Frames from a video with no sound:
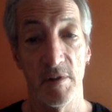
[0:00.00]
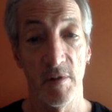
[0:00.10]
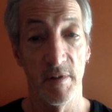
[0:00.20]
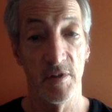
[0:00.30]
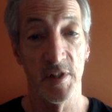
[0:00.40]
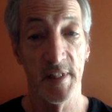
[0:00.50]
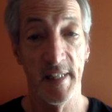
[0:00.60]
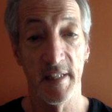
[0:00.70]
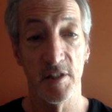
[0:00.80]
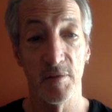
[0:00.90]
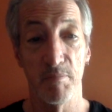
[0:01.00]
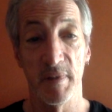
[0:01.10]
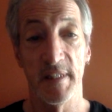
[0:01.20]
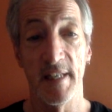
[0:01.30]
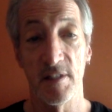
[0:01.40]
So there's 6
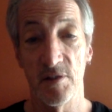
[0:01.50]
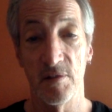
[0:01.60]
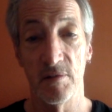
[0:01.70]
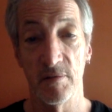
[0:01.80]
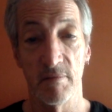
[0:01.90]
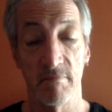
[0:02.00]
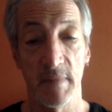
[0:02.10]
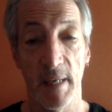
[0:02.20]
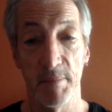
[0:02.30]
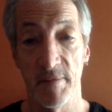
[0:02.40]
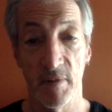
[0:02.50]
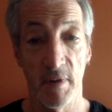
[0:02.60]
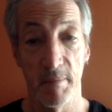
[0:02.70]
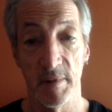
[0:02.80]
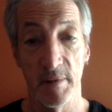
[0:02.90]
potential types of
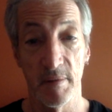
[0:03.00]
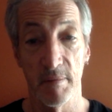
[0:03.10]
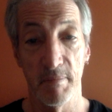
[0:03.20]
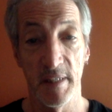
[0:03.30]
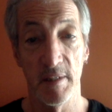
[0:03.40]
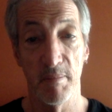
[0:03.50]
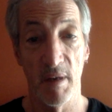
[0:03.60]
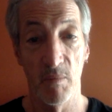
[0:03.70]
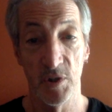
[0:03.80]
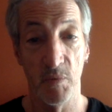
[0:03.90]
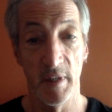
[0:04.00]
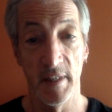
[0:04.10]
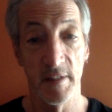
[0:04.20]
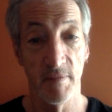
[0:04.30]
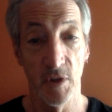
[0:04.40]
agreements based upon which one it
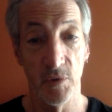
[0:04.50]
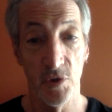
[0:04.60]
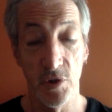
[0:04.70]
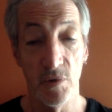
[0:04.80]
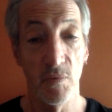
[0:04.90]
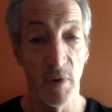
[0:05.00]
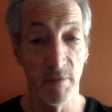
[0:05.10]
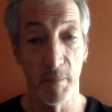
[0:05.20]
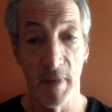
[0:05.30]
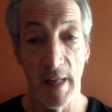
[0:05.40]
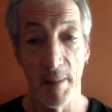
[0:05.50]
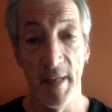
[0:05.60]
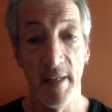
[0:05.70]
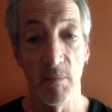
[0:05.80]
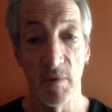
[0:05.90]
is of those two, one from column
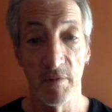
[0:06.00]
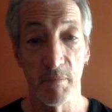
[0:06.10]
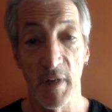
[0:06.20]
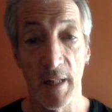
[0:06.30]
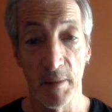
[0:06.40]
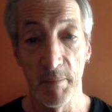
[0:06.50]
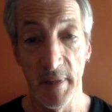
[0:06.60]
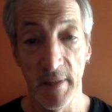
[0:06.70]
A and one from column B.